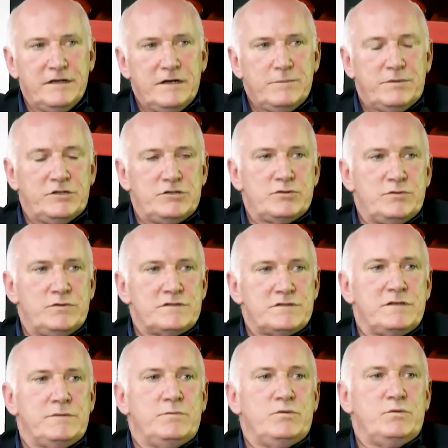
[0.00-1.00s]
But
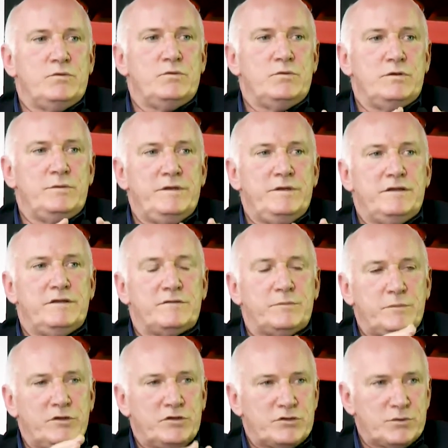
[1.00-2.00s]
Jerusalem would be the
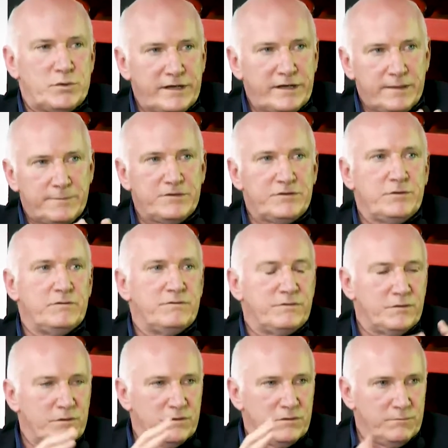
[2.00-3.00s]
spiritual capital
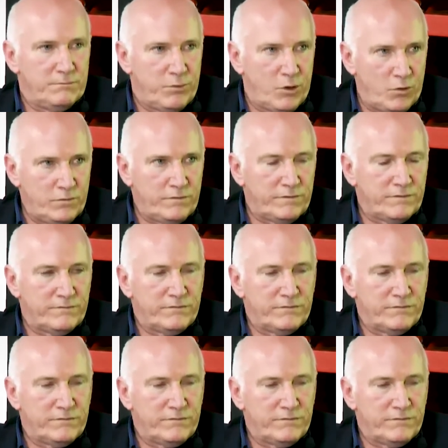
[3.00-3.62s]
for both,